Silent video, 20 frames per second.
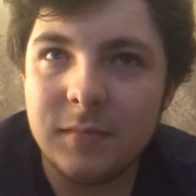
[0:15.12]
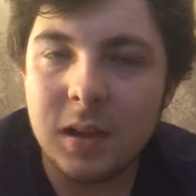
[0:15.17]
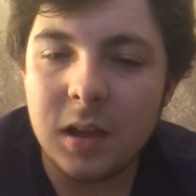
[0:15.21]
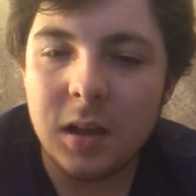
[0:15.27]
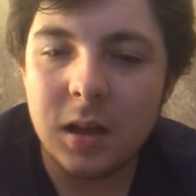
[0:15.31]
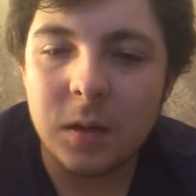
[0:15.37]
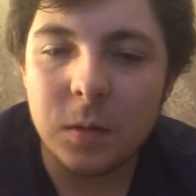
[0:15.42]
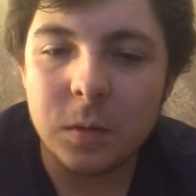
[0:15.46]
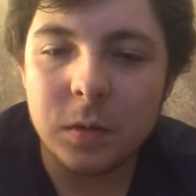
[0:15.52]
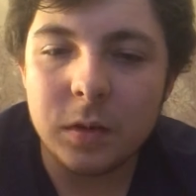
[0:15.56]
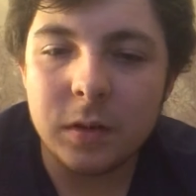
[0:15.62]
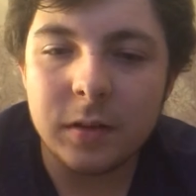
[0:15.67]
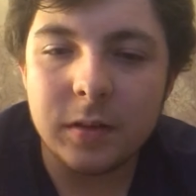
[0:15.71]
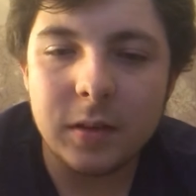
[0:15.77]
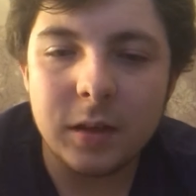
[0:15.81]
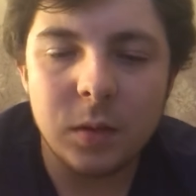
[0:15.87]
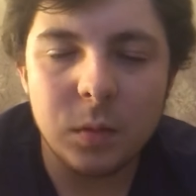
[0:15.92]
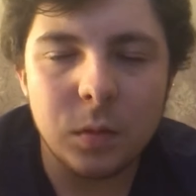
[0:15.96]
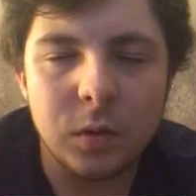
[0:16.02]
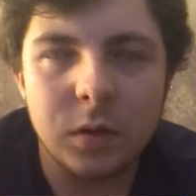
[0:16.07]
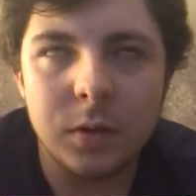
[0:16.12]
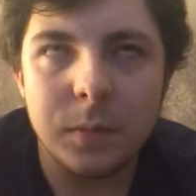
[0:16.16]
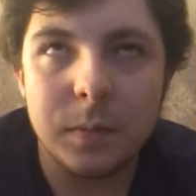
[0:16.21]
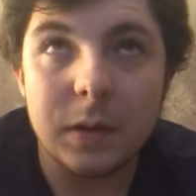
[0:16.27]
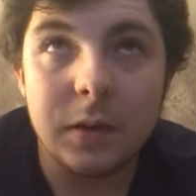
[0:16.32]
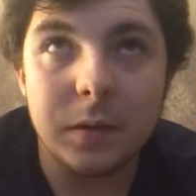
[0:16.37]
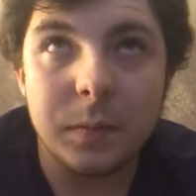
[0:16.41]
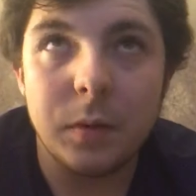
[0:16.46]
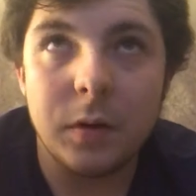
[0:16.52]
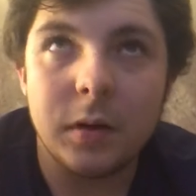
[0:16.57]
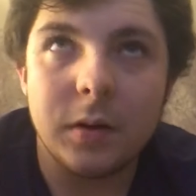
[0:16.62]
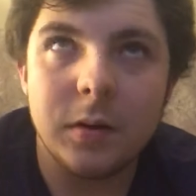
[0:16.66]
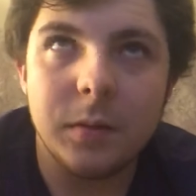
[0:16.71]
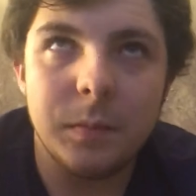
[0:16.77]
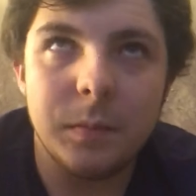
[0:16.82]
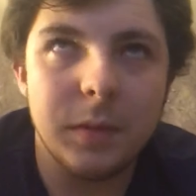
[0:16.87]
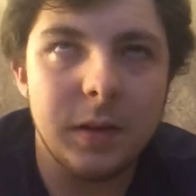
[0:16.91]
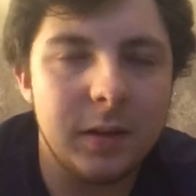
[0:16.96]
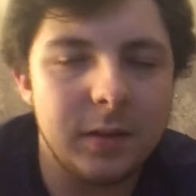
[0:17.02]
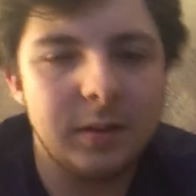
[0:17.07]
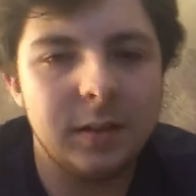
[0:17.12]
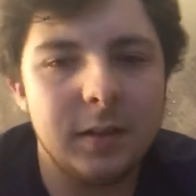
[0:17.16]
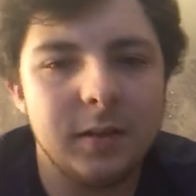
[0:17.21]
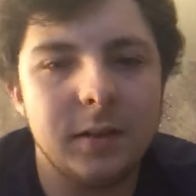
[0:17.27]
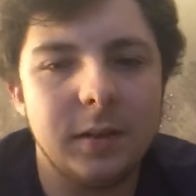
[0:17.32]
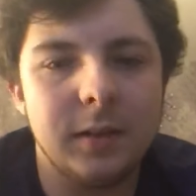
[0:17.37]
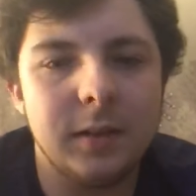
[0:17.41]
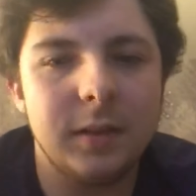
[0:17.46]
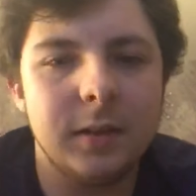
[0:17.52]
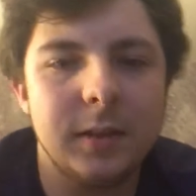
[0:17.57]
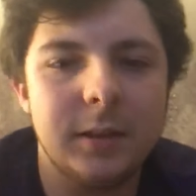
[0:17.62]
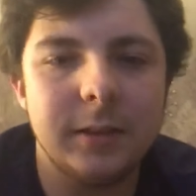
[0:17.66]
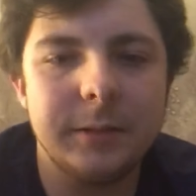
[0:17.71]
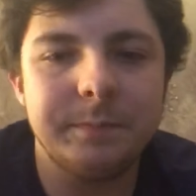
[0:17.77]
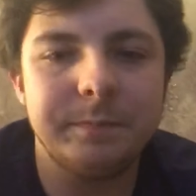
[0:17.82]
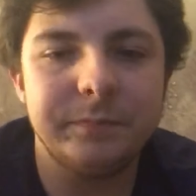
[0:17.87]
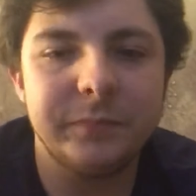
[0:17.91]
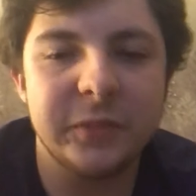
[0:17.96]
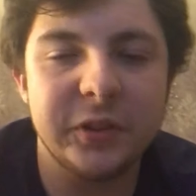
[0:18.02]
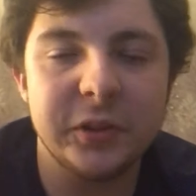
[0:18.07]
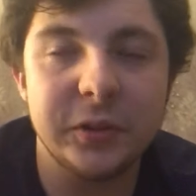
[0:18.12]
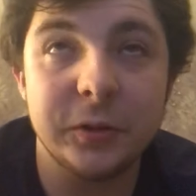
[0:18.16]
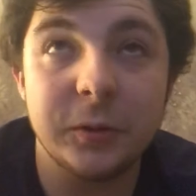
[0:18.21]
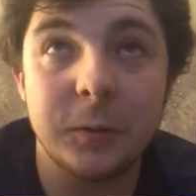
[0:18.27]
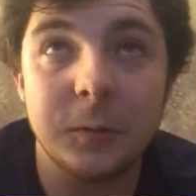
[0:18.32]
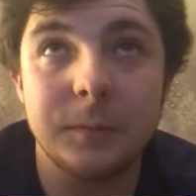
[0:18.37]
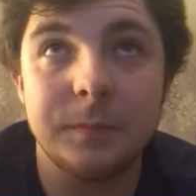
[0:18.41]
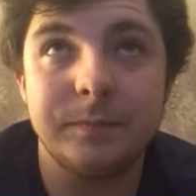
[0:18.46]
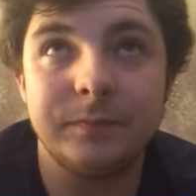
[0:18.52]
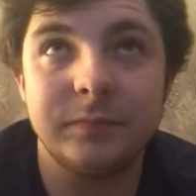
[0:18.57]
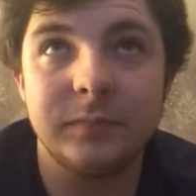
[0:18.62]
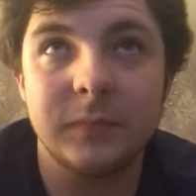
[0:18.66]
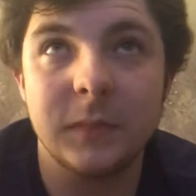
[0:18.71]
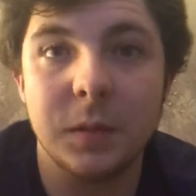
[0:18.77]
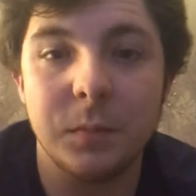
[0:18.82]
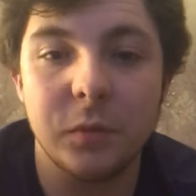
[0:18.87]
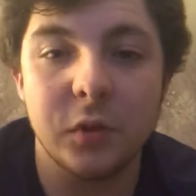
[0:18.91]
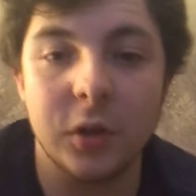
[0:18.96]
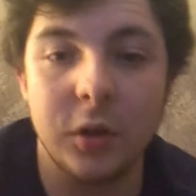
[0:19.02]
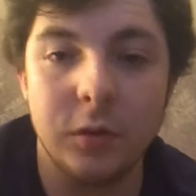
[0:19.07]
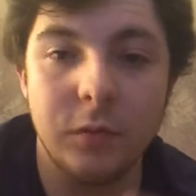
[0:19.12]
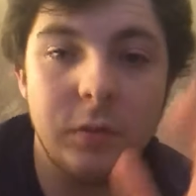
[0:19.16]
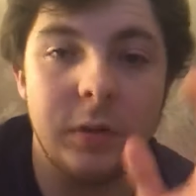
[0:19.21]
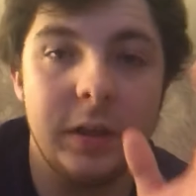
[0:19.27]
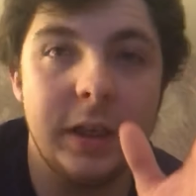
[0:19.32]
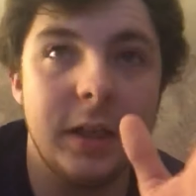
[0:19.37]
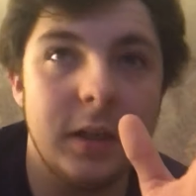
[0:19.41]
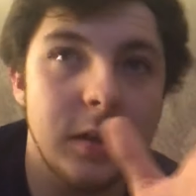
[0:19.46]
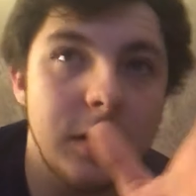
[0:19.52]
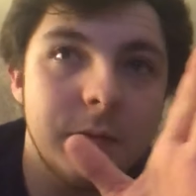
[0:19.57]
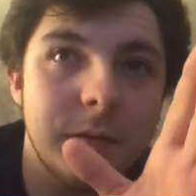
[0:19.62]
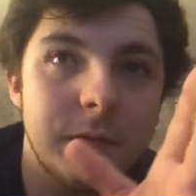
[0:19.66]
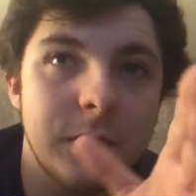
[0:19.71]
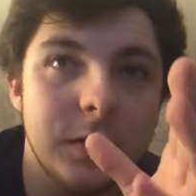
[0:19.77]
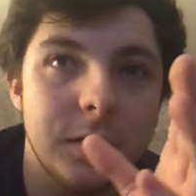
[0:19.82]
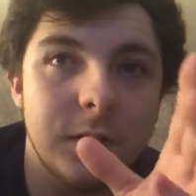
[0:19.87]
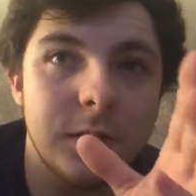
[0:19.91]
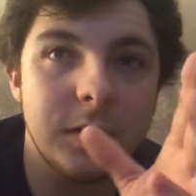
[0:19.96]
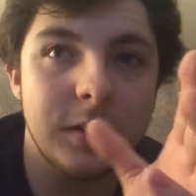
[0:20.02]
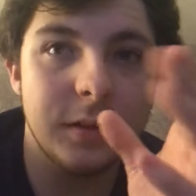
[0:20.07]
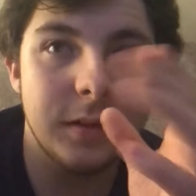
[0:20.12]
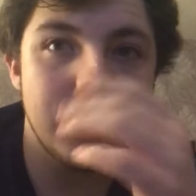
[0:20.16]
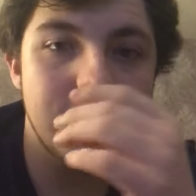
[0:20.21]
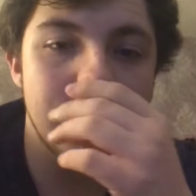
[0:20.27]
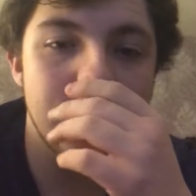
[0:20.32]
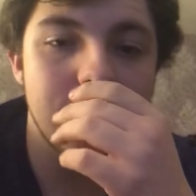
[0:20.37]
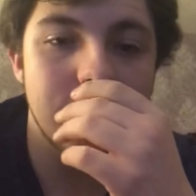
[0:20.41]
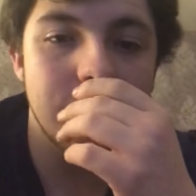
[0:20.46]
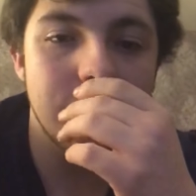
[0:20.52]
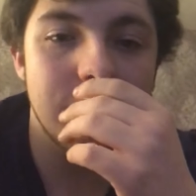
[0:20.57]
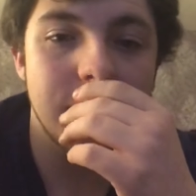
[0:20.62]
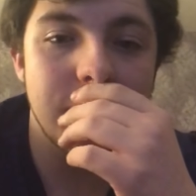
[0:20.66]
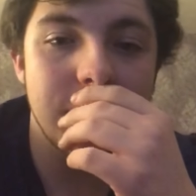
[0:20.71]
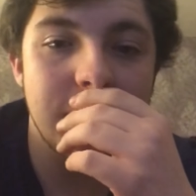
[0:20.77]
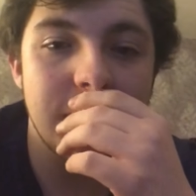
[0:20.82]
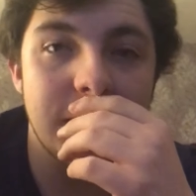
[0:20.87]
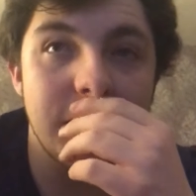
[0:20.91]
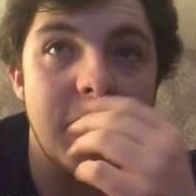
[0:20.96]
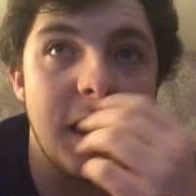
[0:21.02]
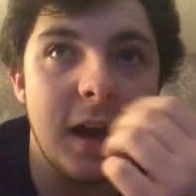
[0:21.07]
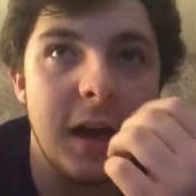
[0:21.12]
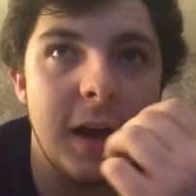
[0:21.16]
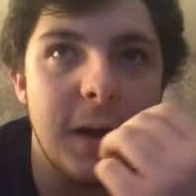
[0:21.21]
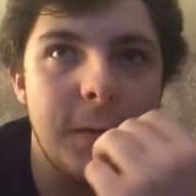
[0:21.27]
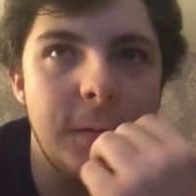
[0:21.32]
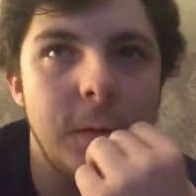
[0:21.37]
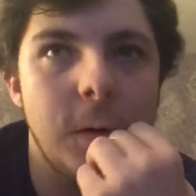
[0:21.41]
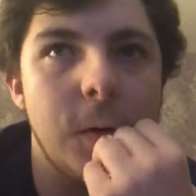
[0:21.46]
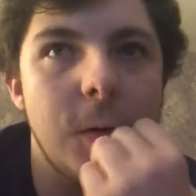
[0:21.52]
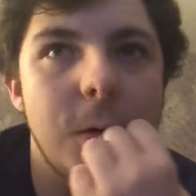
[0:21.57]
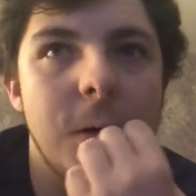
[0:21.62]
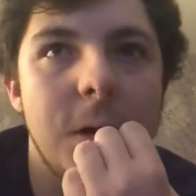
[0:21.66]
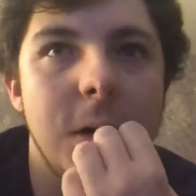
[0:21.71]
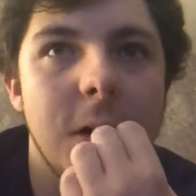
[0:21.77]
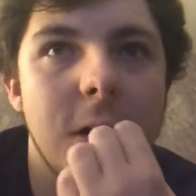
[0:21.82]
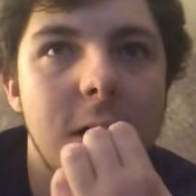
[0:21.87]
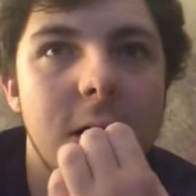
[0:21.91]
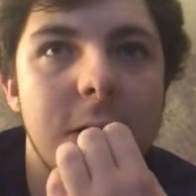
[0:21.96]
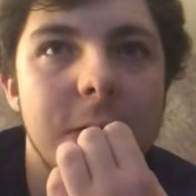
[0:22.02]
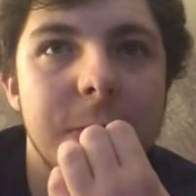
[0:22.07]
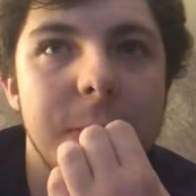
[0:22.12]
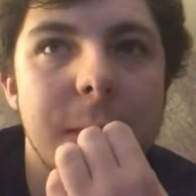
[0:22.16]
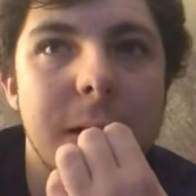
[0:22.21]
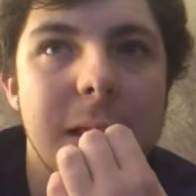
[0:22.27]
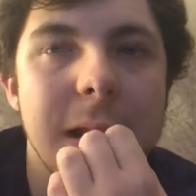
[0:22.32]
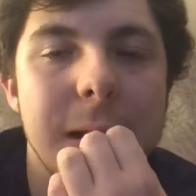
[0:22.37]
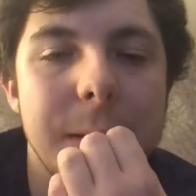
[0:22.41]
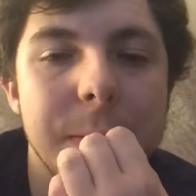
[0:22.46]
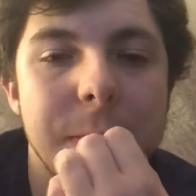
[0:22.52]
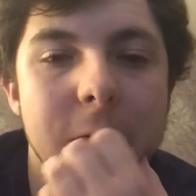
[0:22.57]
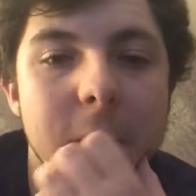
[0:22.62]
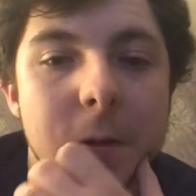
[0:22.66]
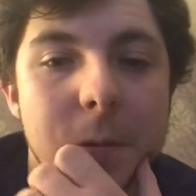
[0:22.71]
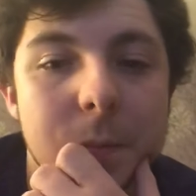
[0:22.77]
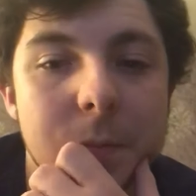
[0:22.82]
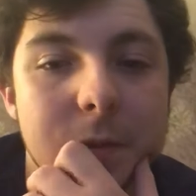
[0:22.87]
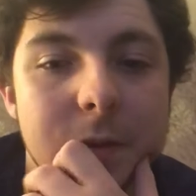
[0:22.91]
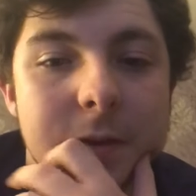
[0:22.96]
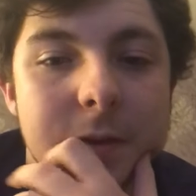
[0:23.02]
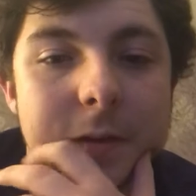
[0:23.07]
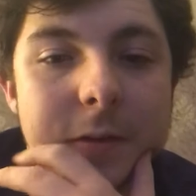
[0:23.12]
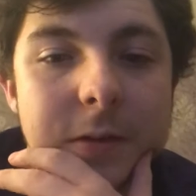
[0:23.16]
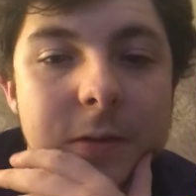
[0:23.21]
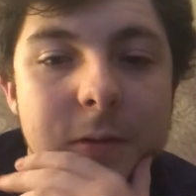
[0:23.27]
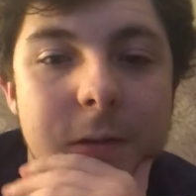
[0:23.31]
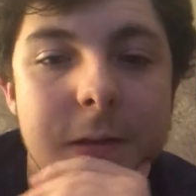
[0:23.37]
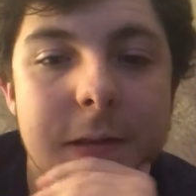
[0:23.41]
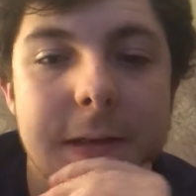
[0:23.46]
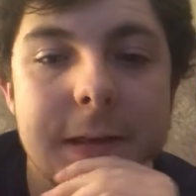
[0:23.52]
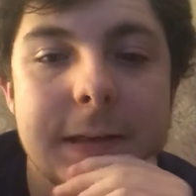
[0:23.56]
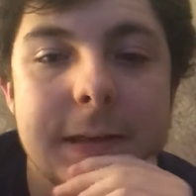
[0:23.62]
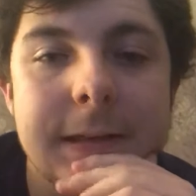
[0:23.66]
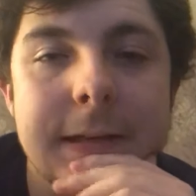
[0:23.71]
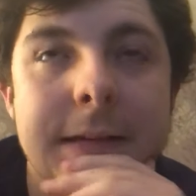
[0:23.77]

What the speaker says: I want to say a word about depression, basically. So, I'm just going to read off a thing that I wrote off my laptop. So, yeah.